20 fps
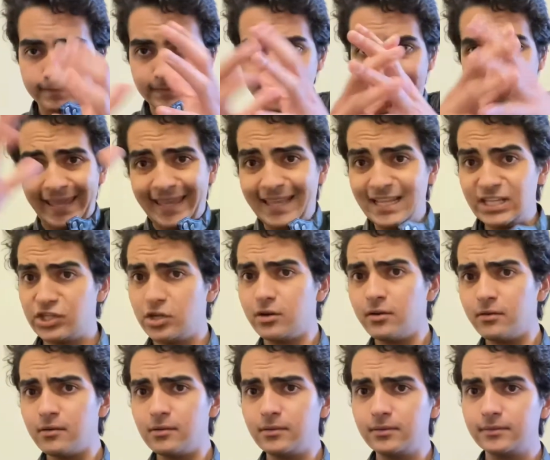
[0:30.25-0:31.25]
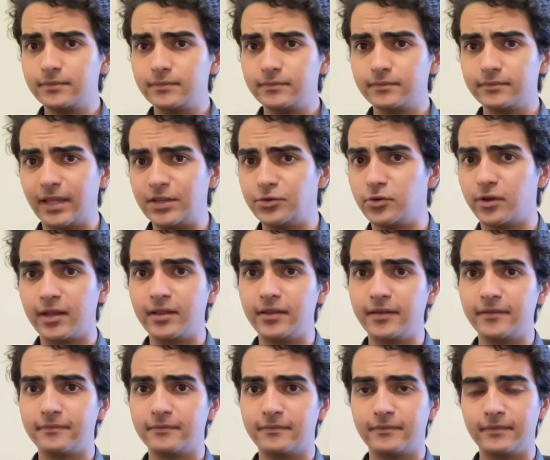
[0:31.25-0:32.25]
In general, and you
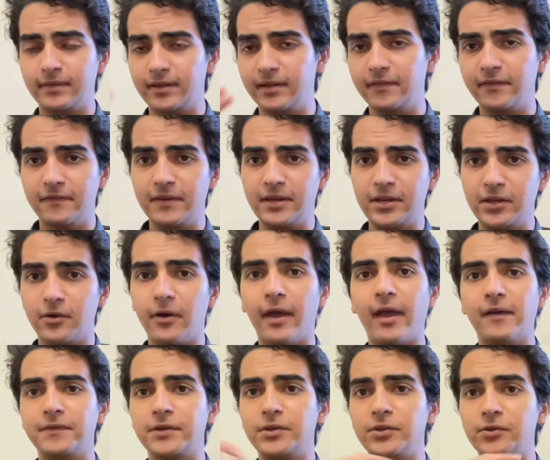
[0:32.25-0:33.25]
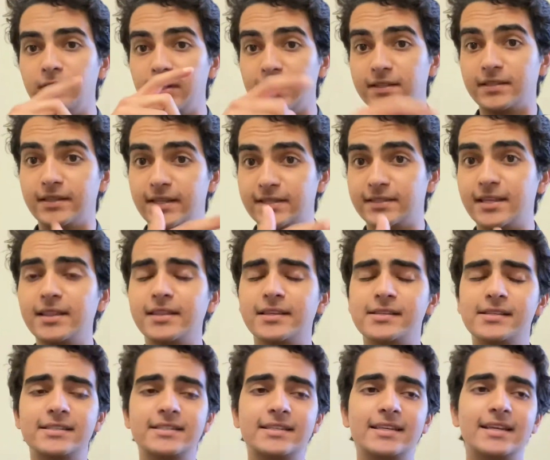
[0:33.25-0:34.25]
can leave the video after you listen to the
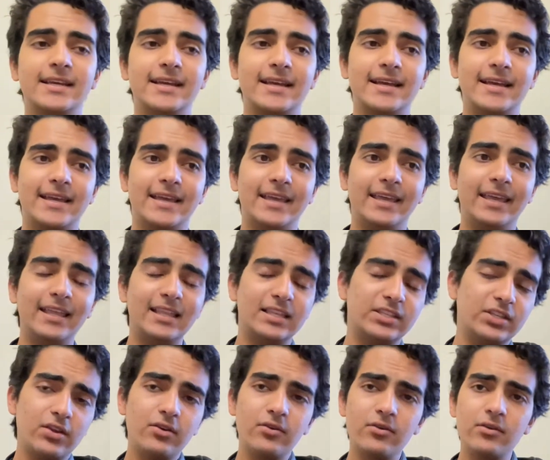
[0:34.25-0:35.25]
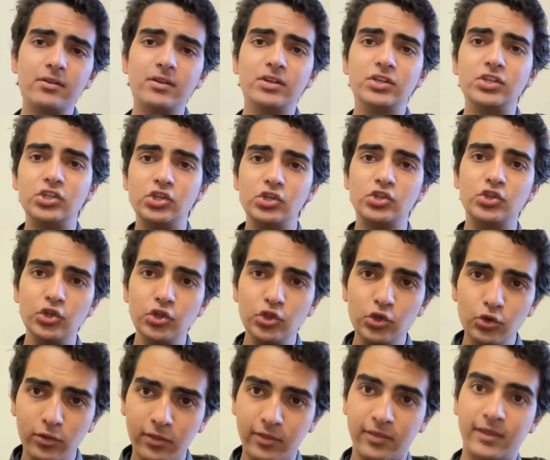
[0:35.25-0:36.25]
sentence, in general, you should do
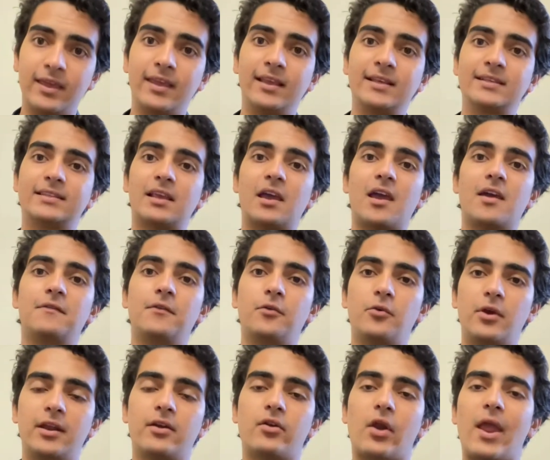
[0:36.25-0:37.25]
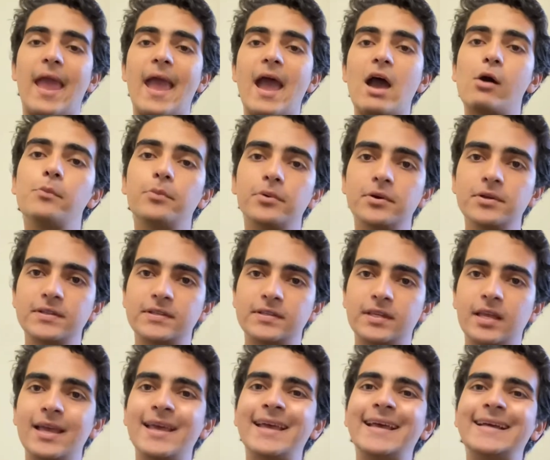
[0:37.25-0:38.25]
things that have greater outputs
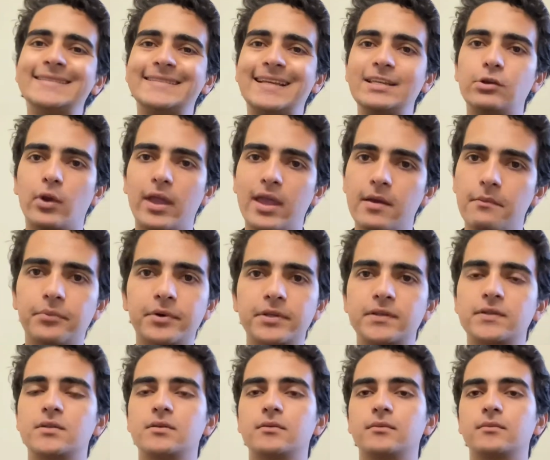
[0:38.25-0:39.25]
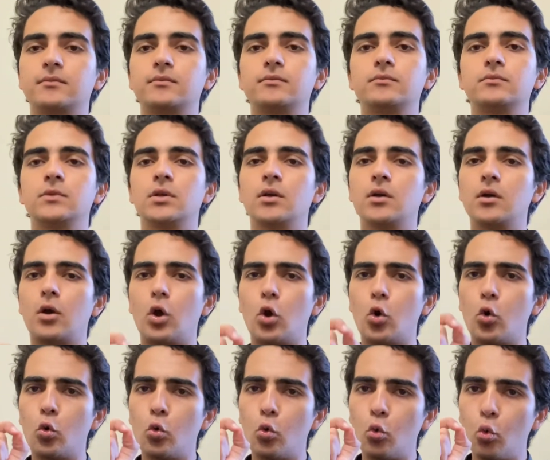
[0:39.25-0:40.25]
than your inputs.
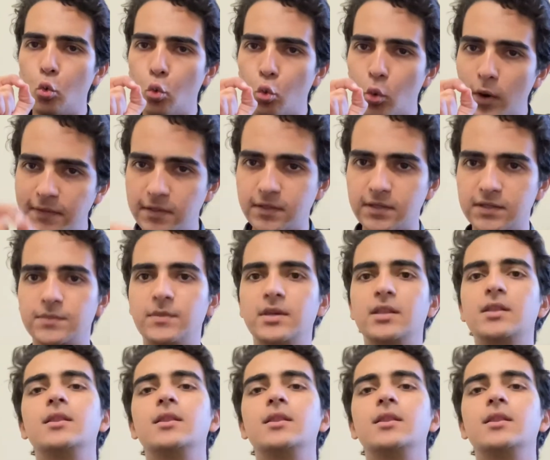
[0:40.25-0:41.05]
What does this mean?